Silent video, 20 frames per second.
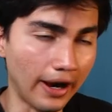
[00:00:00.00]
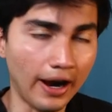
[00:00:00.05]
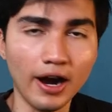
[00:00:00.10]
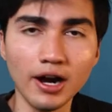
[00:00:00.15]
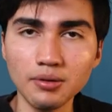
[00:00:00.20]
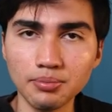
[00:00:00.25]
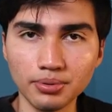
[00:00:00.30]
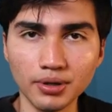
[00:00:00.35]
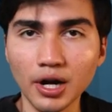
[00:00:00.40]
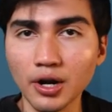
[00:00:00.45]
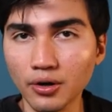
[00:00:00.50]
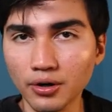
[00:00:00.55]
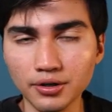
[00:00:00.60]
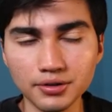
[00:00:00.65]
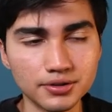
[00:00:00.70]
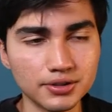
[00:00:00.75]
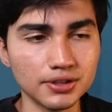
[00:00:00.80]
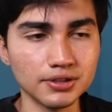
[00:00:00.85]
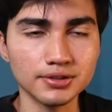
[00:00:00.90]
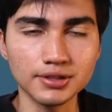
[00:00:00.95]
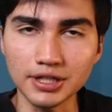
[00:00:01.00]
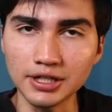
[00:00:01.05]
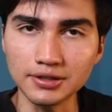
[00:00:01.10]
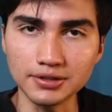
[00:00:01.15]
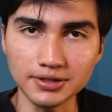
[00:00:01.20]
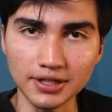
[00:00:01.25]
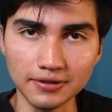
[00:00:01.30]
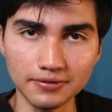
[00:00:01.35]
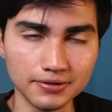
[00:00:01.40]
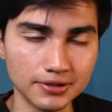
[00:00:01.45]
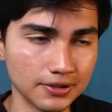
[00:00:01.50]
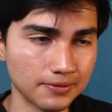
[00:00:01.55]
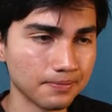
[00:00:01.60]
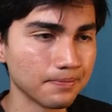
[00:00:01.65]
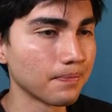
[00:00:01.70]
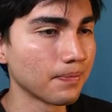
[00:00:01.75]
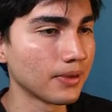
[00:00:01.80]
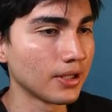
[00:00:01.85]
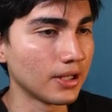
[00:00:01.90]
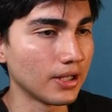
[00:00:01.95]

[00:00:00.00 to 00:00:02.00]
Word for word: a high priority is king safety.